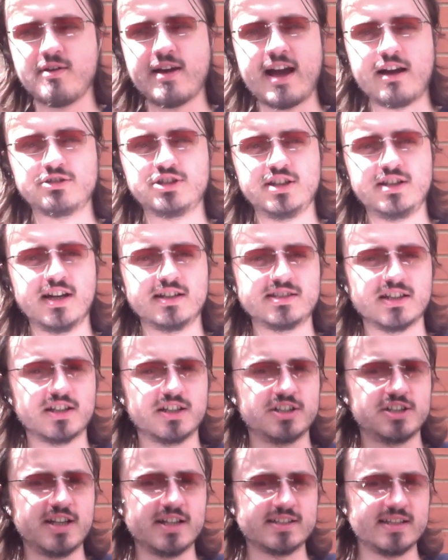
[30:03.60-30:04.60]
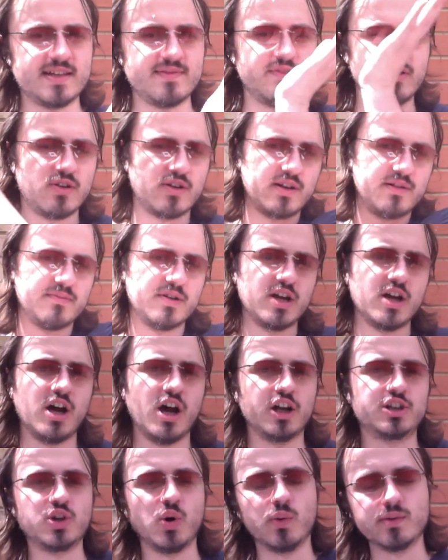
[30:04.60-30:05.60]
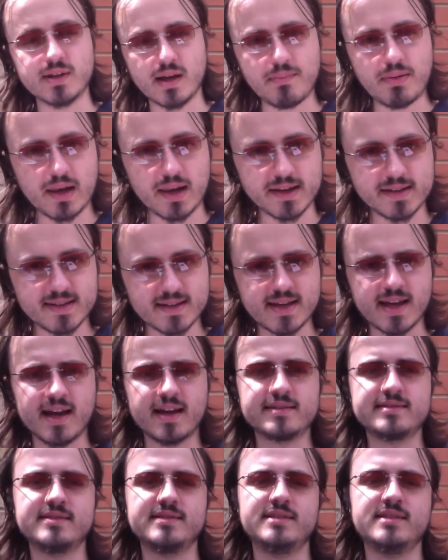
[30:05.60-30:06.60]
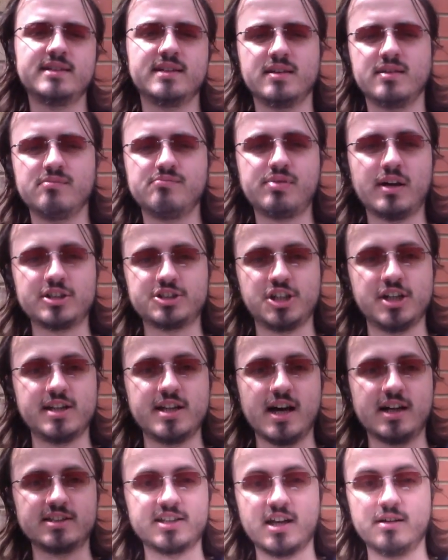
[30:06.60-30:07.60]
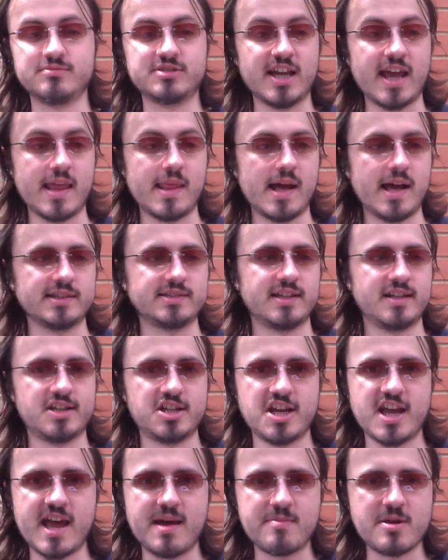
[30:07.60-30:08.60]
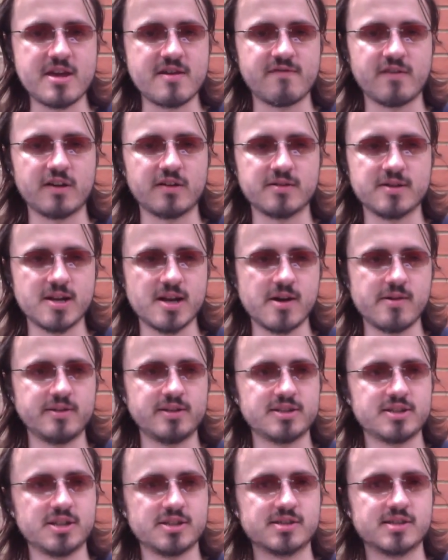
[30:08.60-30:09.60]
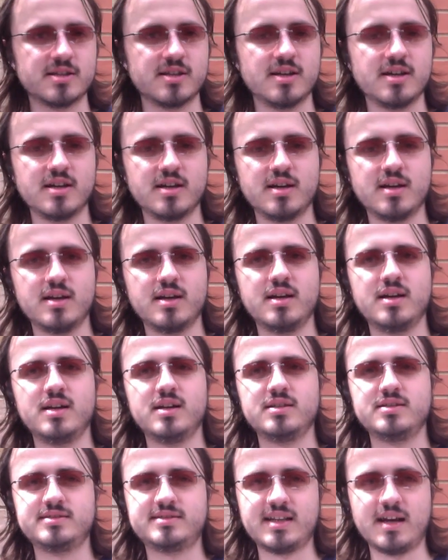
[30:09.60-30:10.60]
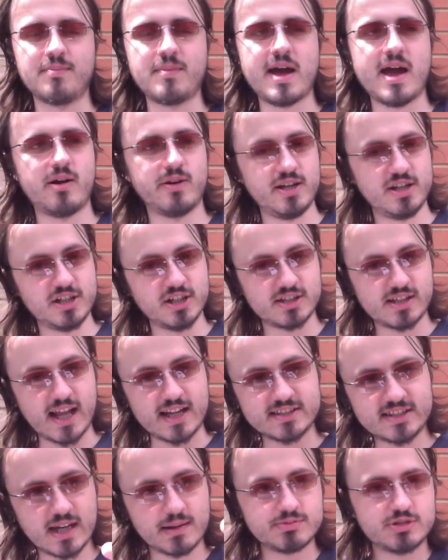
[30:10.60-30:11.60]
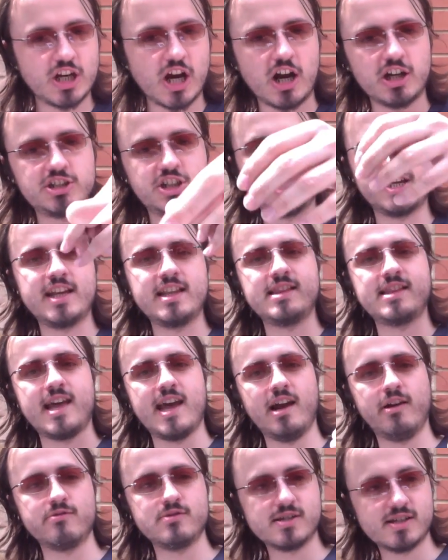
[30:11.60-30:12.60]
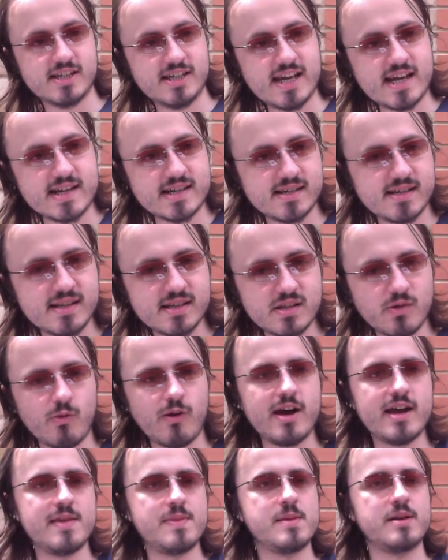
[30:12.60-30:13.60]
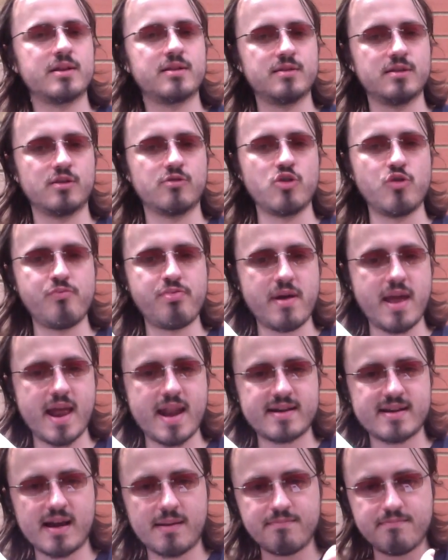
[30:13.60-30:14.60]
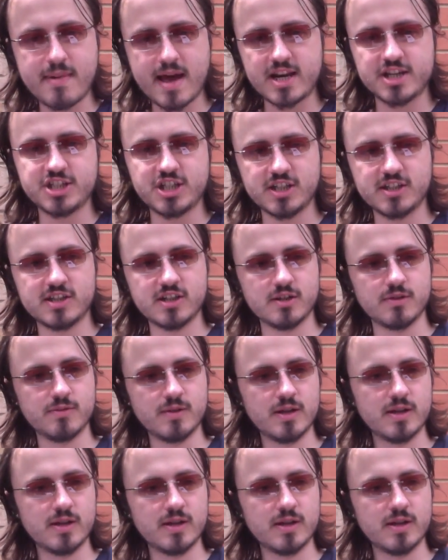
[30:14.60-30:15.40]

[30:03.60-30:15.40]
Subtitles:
how she does it because she hasn't even got a taunt ability yet, but she does, and I'm saying that as the GM even. It's just somehow he just ends up charging in there and getting in the way, and the group end up managing to,